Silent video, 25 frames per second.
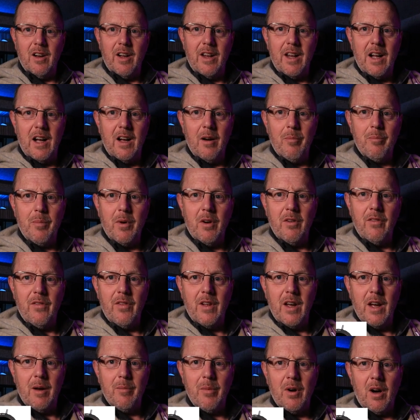like that above
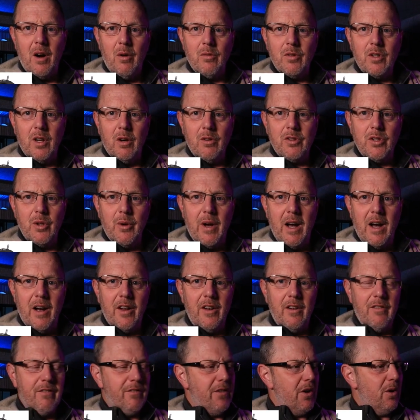there, but I'll do it
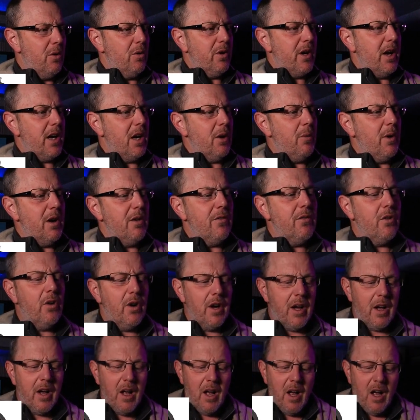out in the field anyway
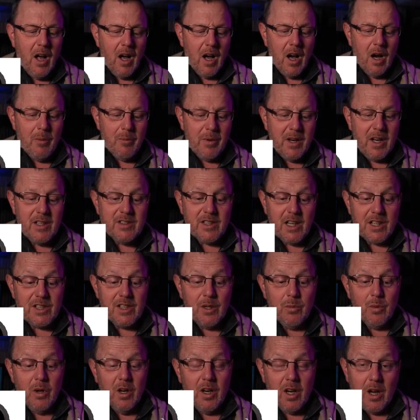for you. But it is
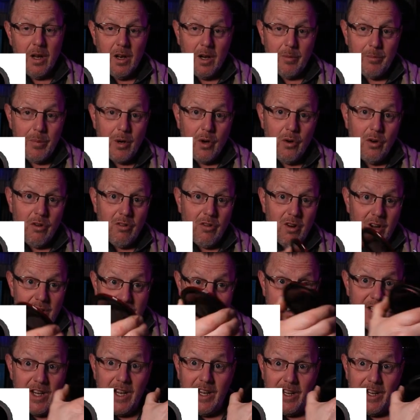actually working and polarizing